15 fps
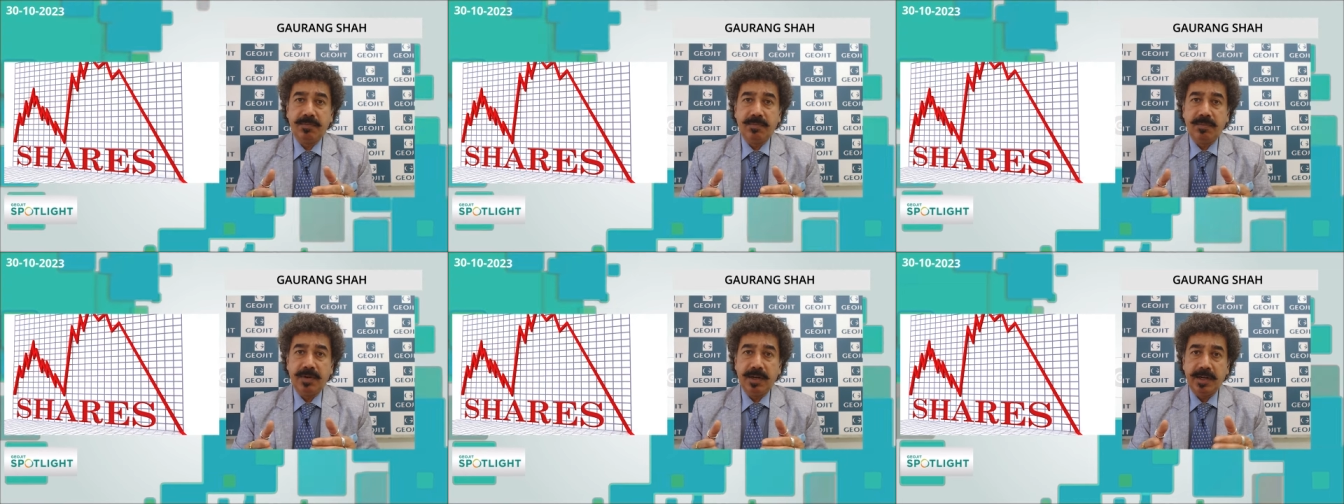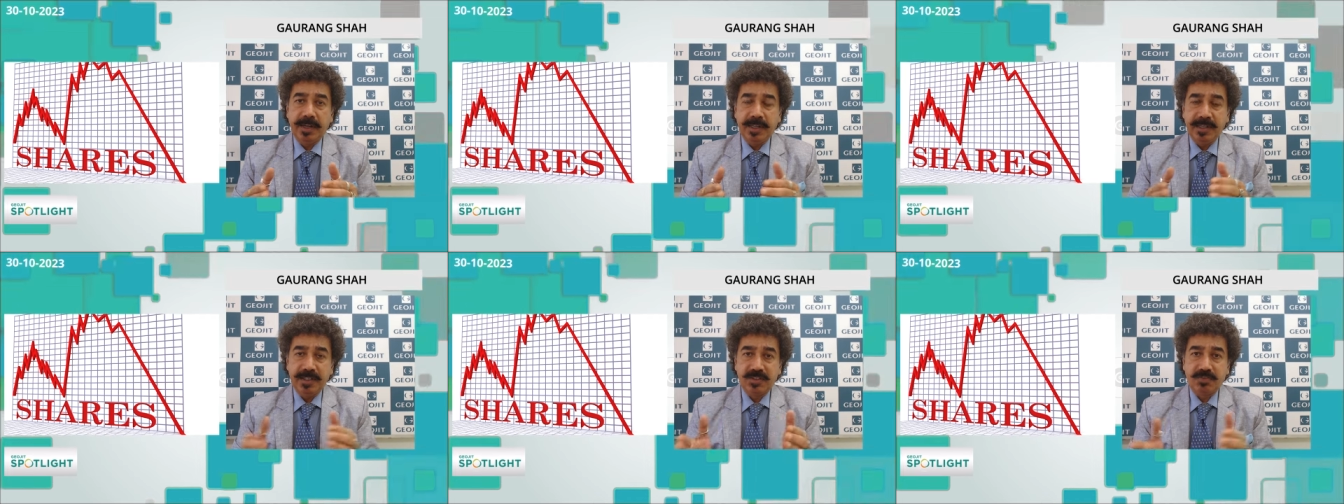were
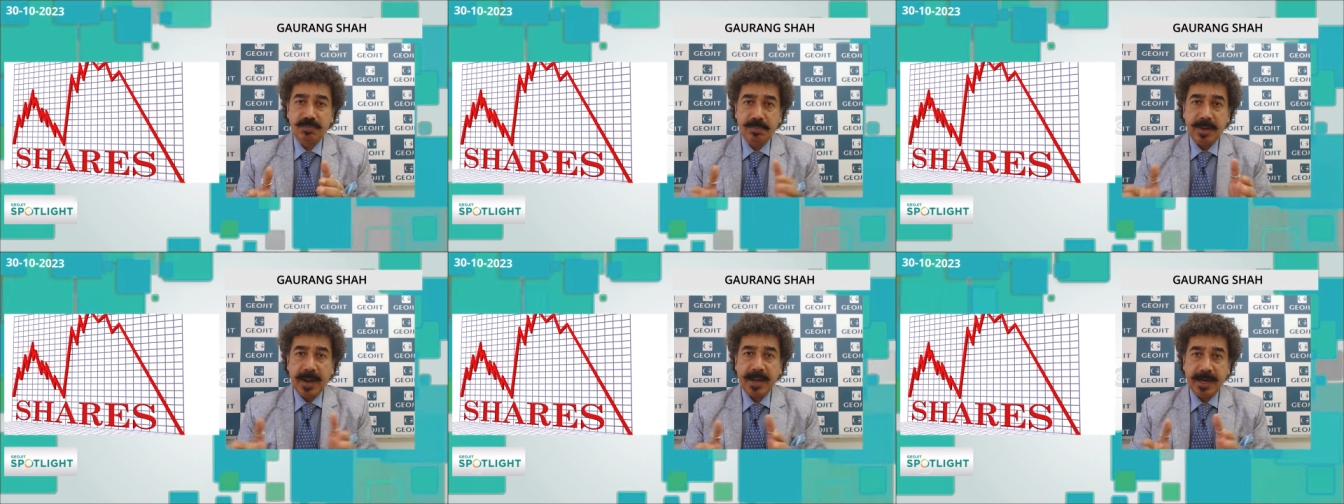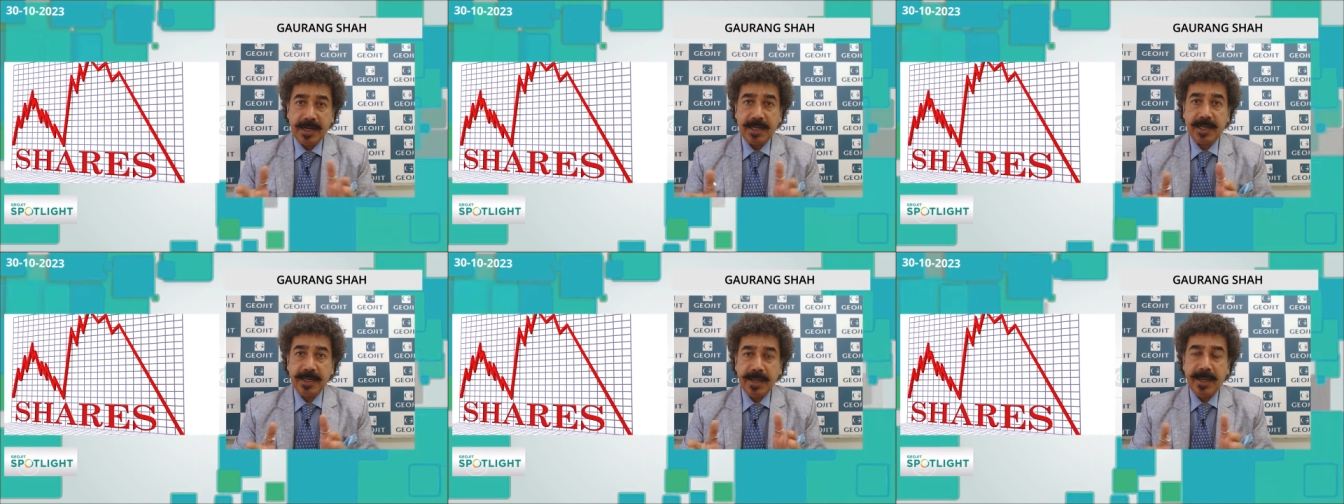in this bracket
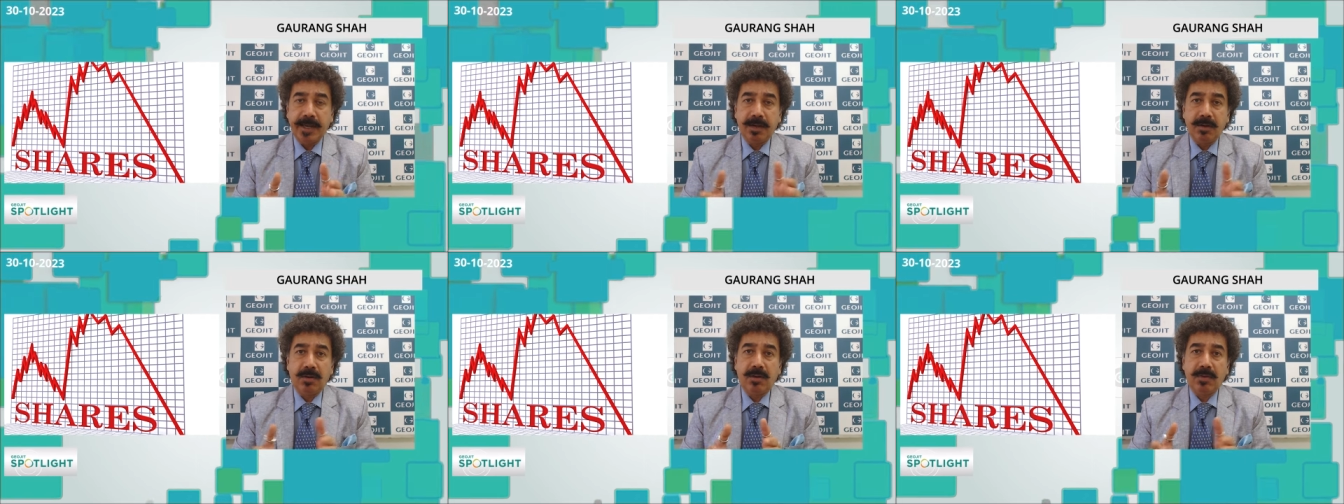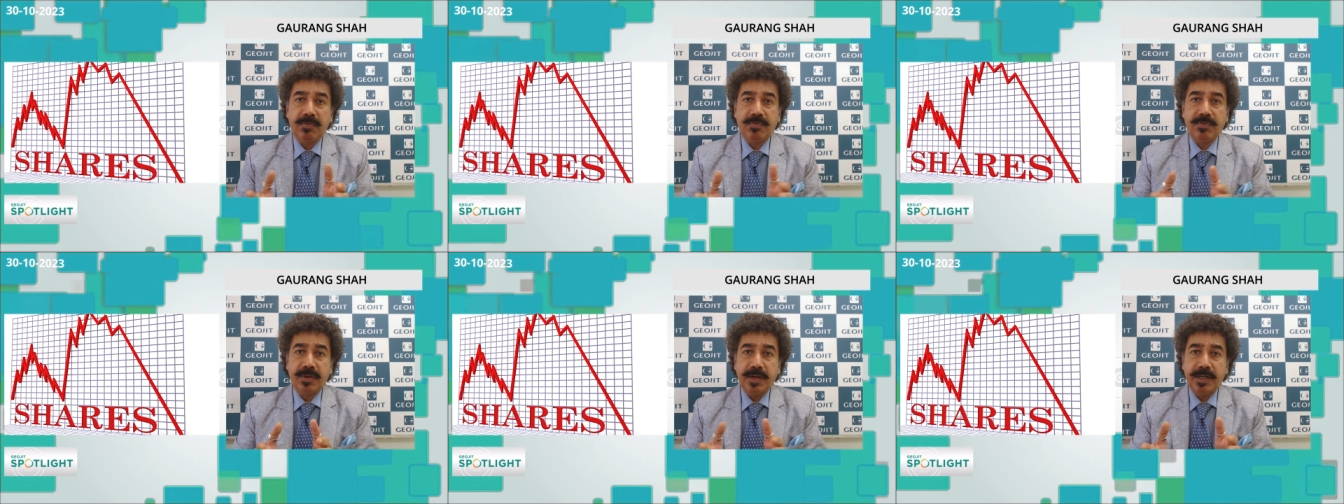again of
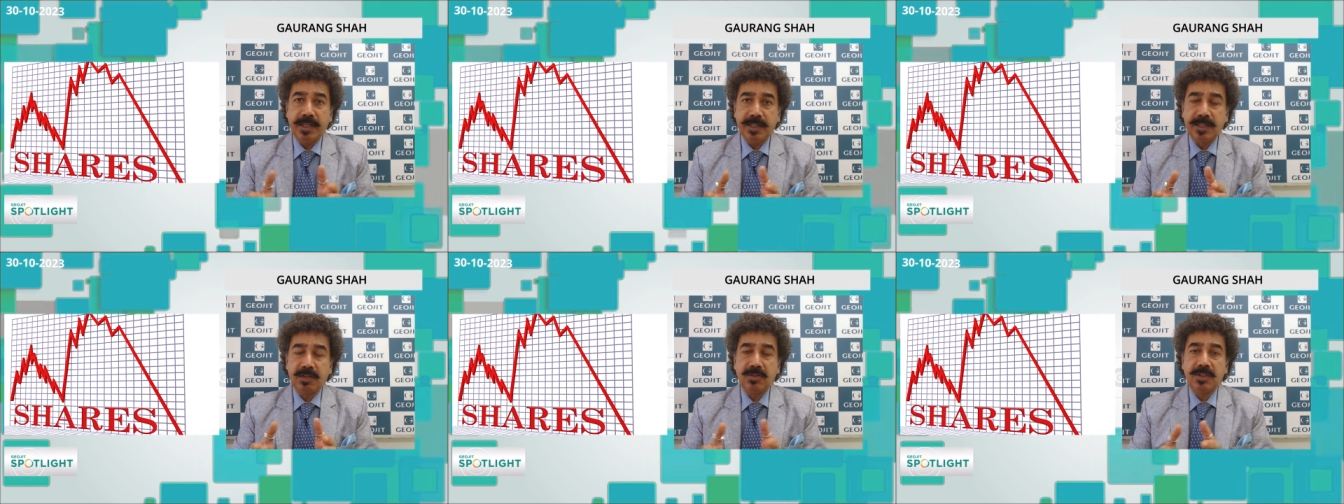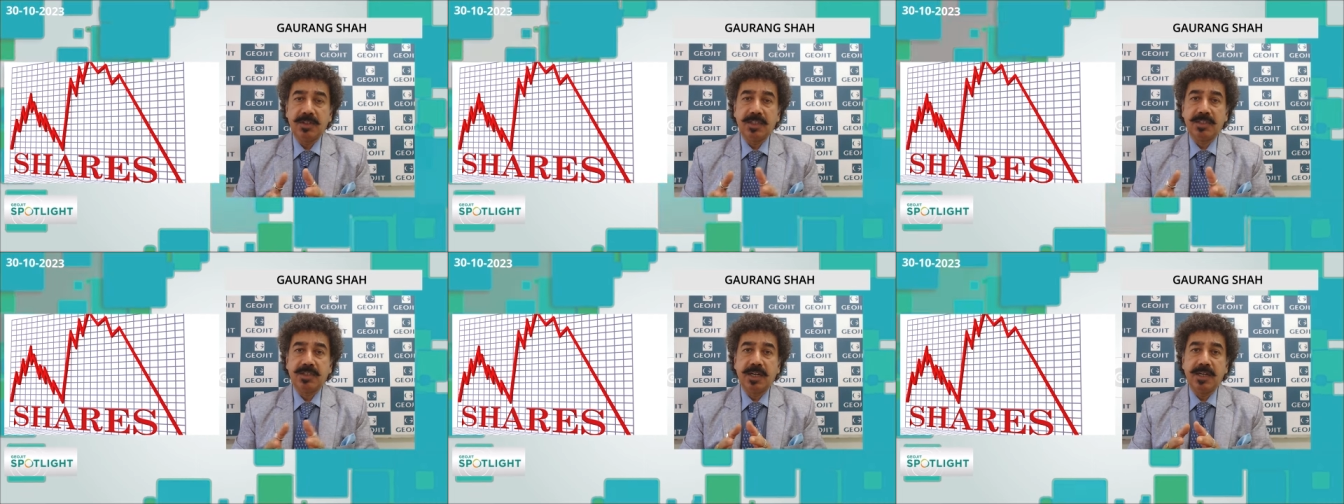
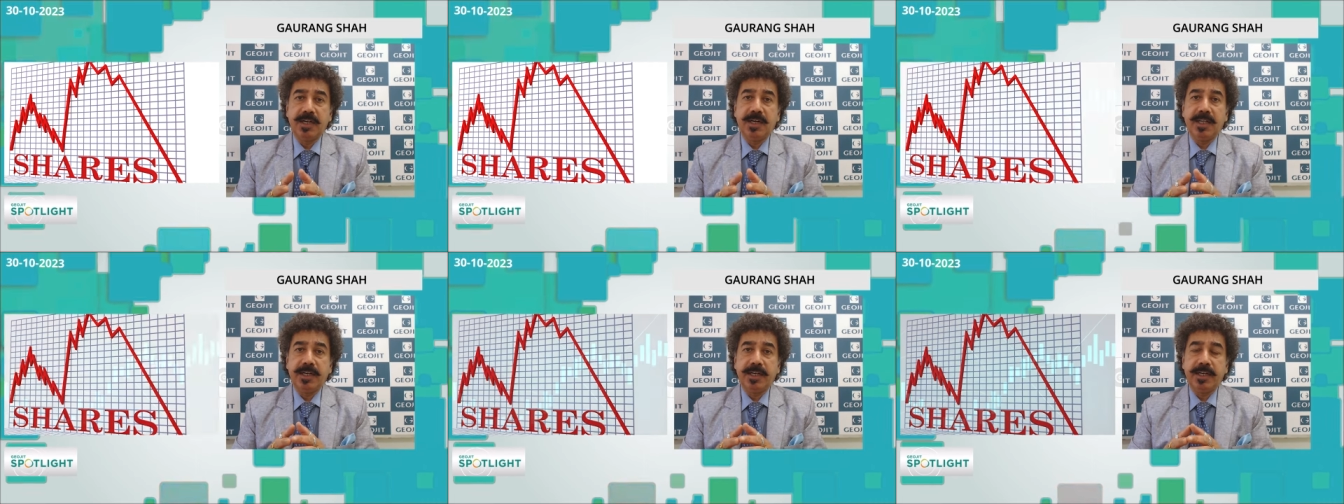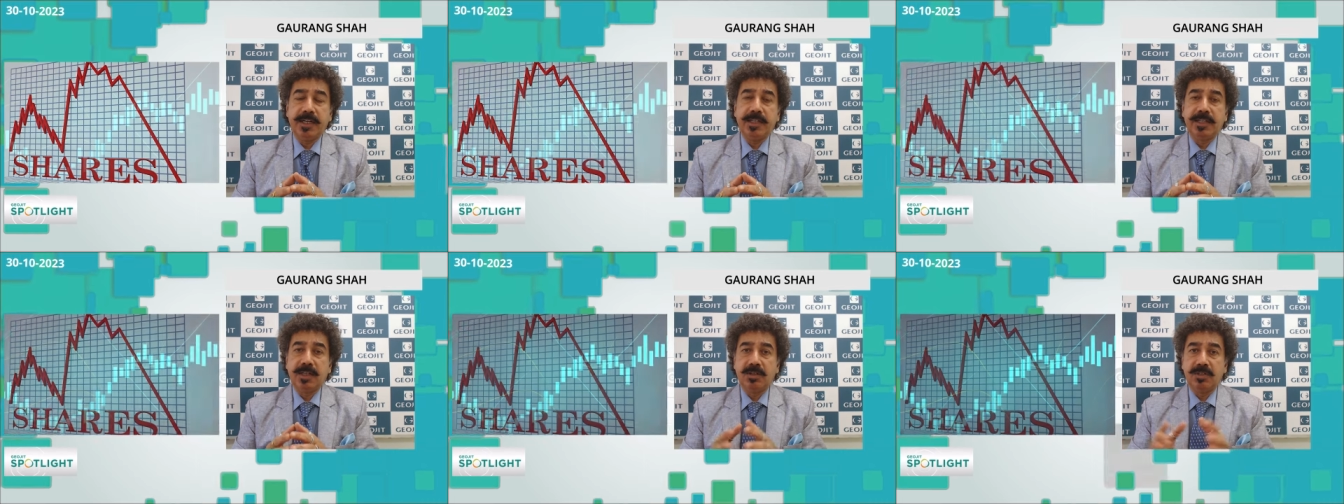18,600 and
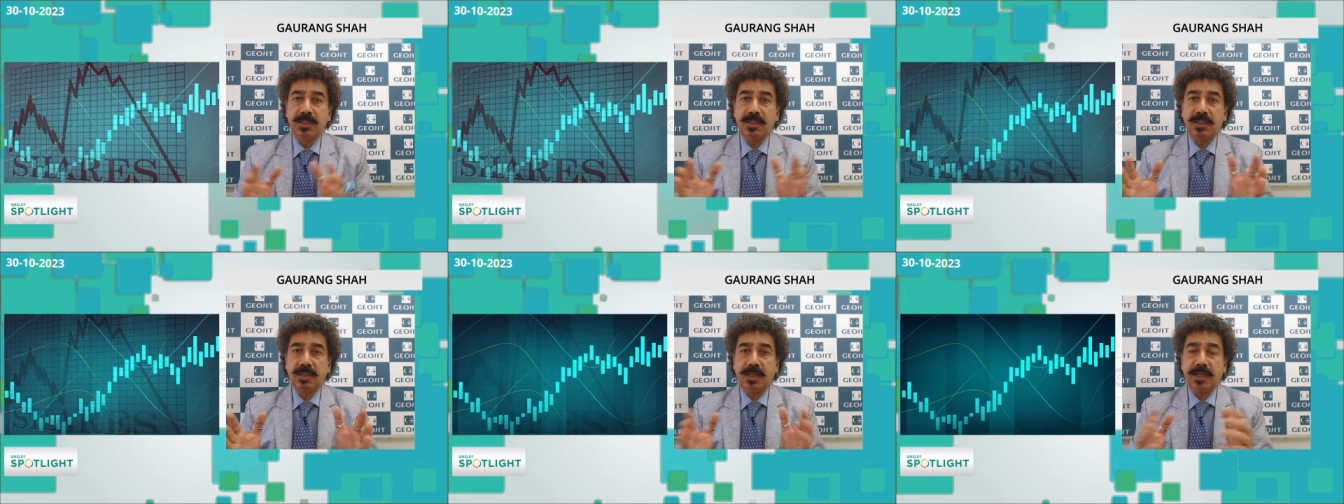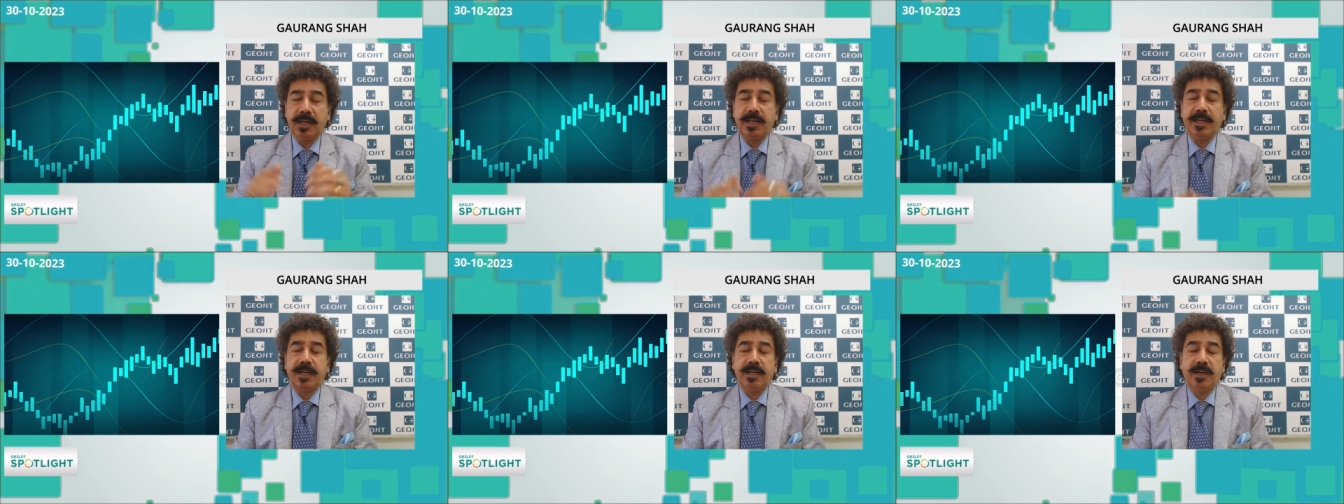
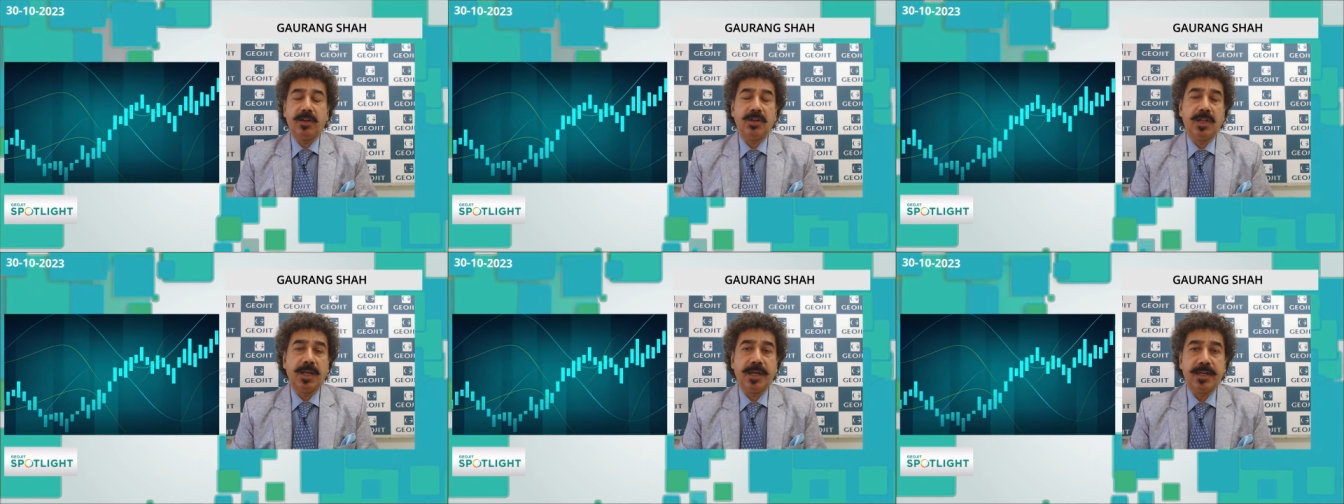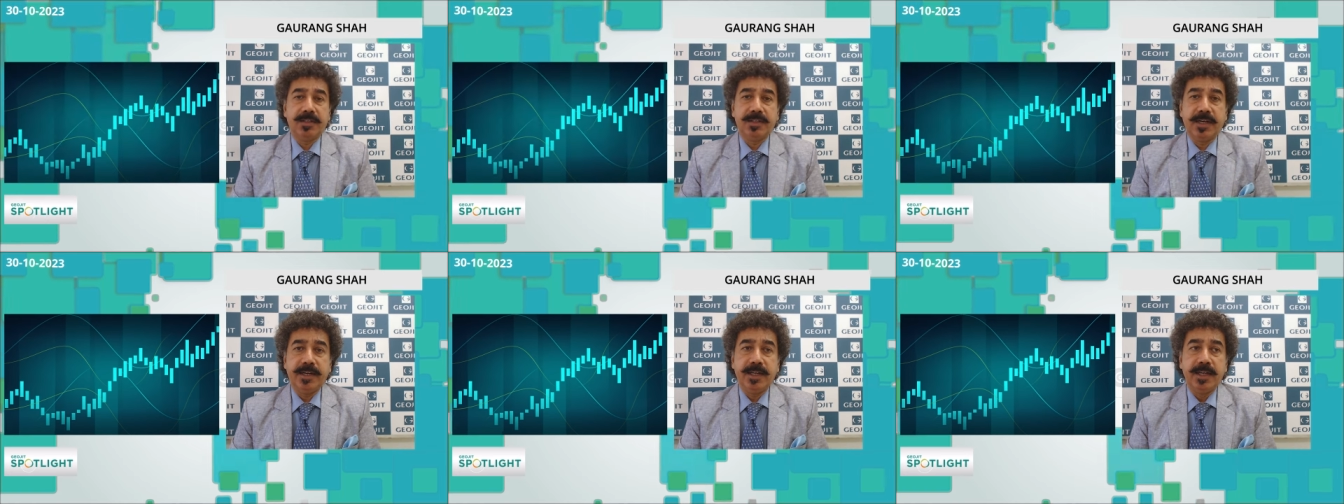18,800 on the higher side.